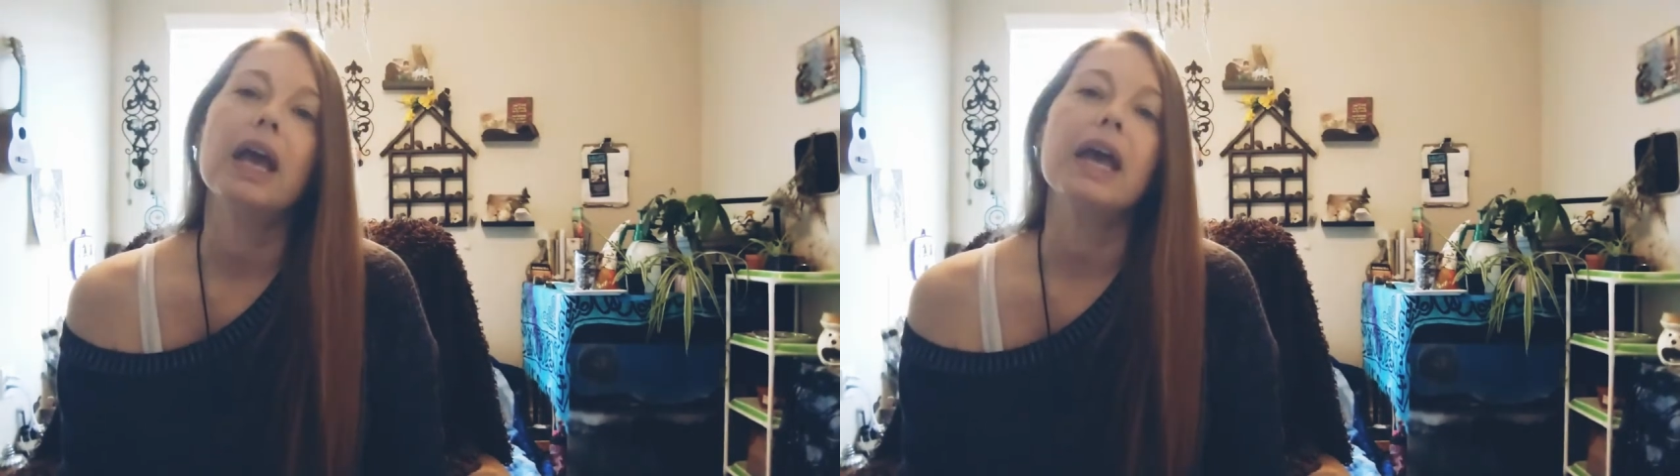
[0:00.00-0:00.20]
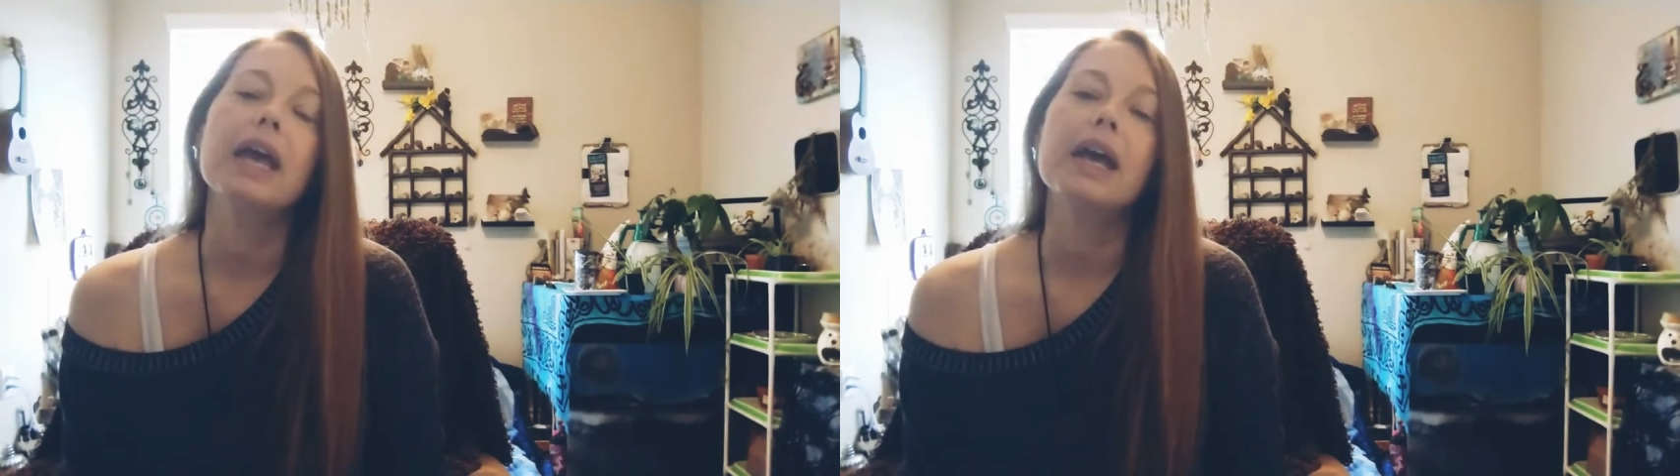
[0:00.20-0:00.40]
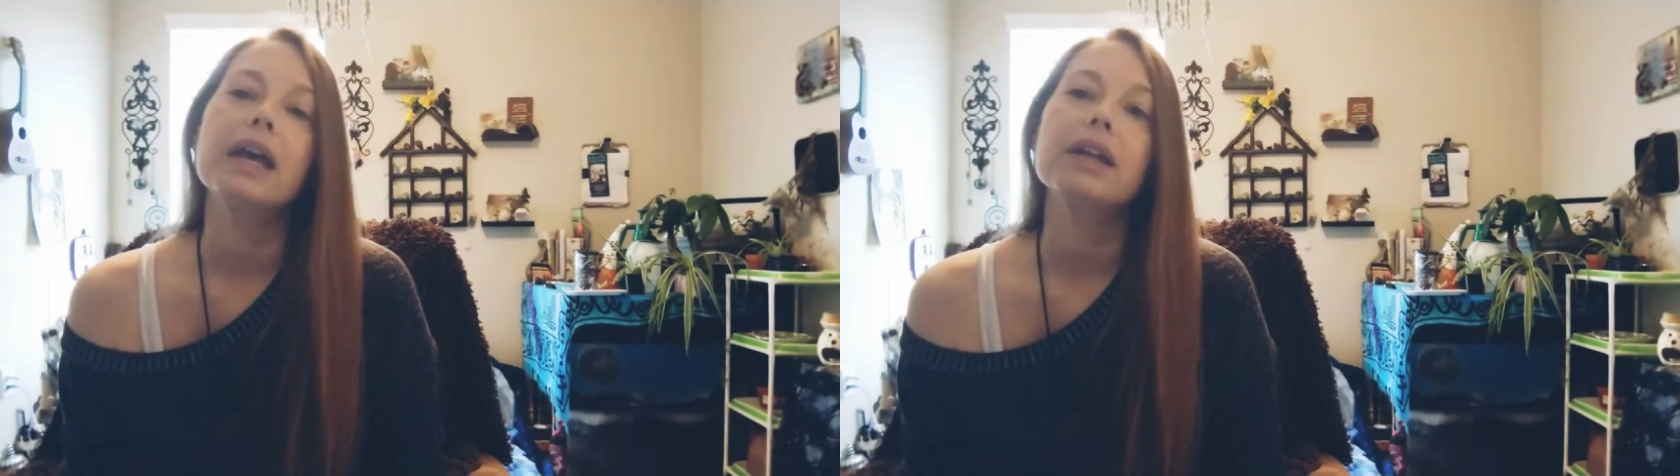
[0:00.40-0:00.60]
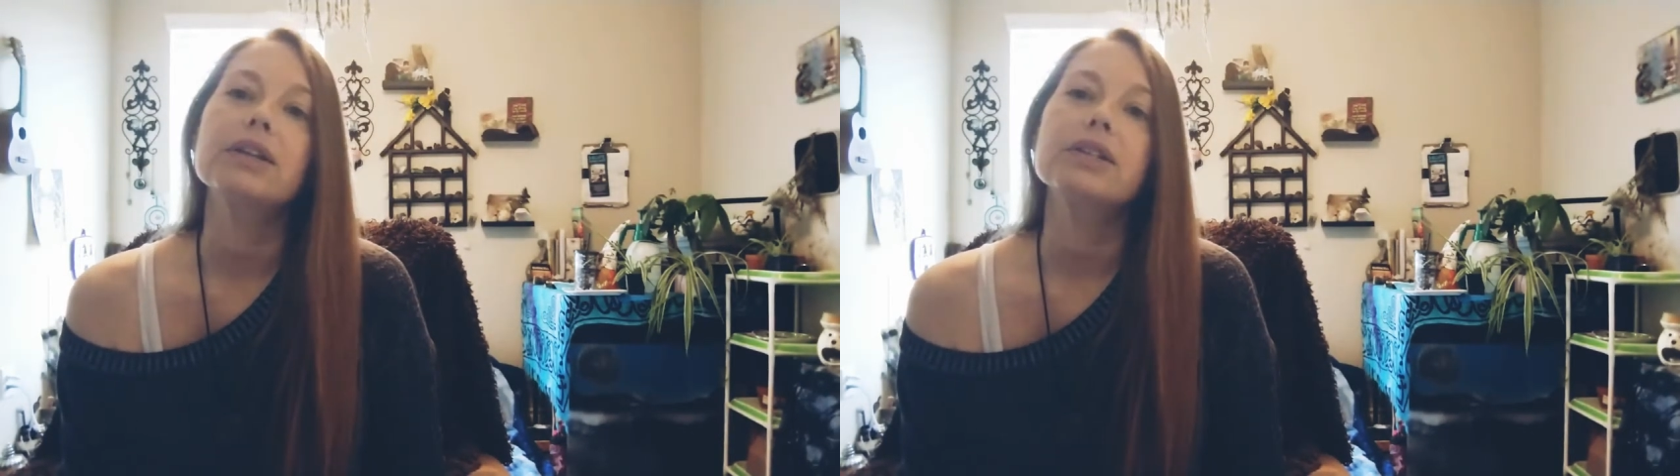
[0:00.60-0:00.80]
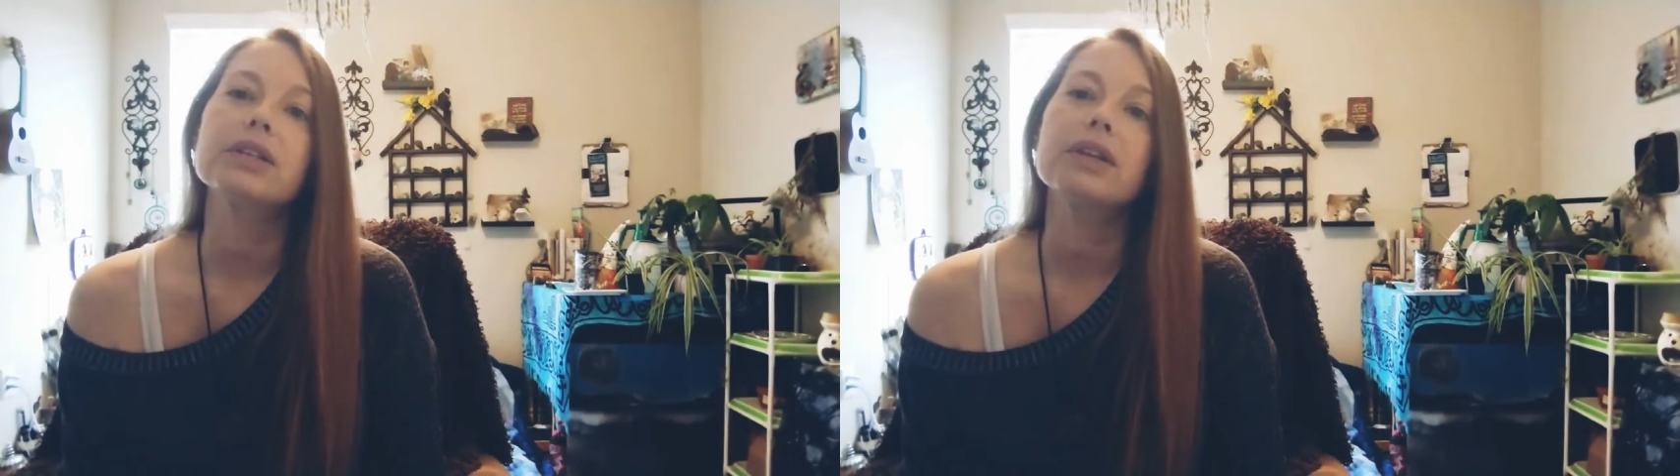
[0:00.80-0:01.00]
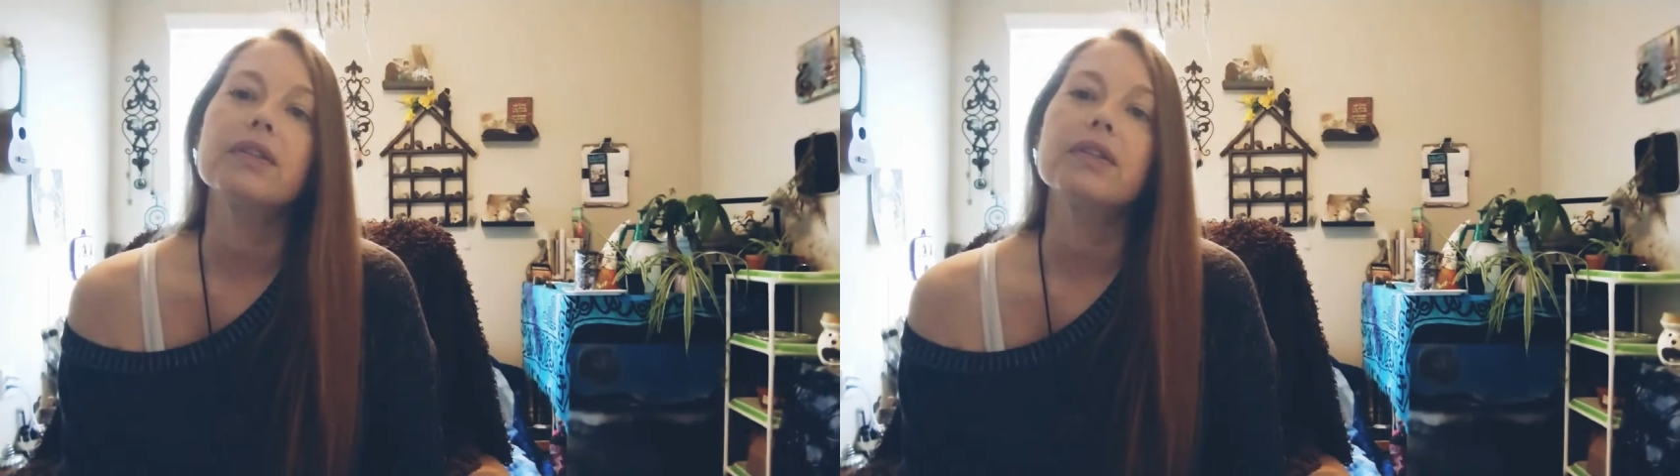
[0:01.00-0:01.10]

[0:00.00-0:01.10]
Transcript: And